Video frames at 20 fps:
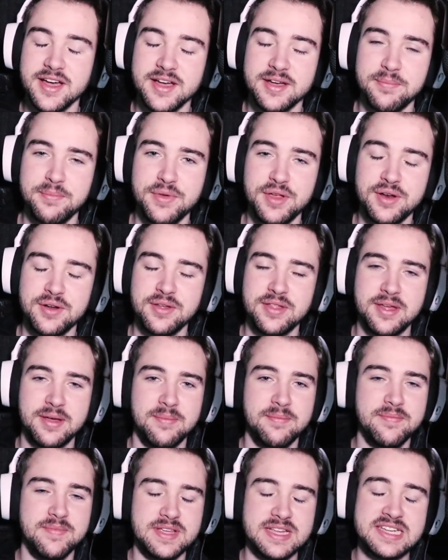You know
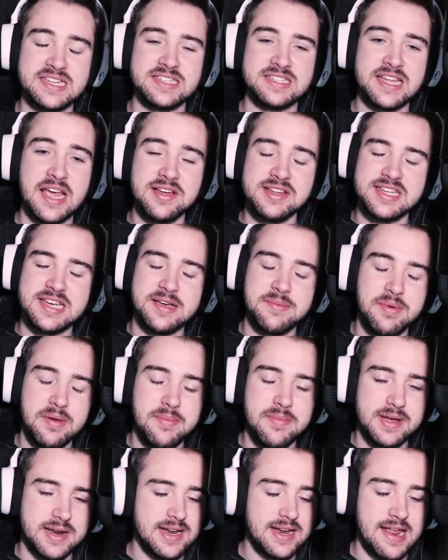them. It sounds
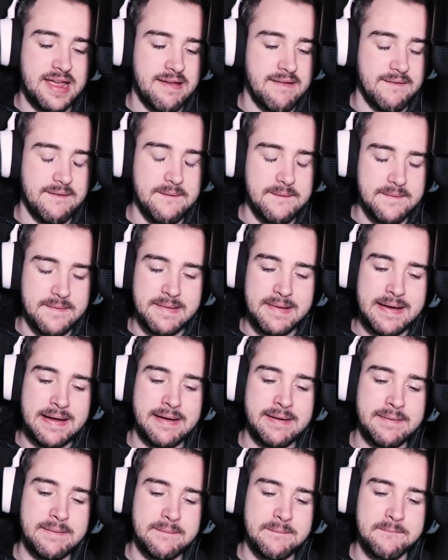happy, but it ain't. It
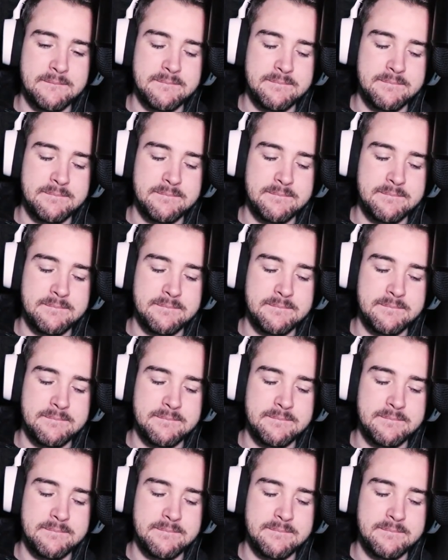ain't.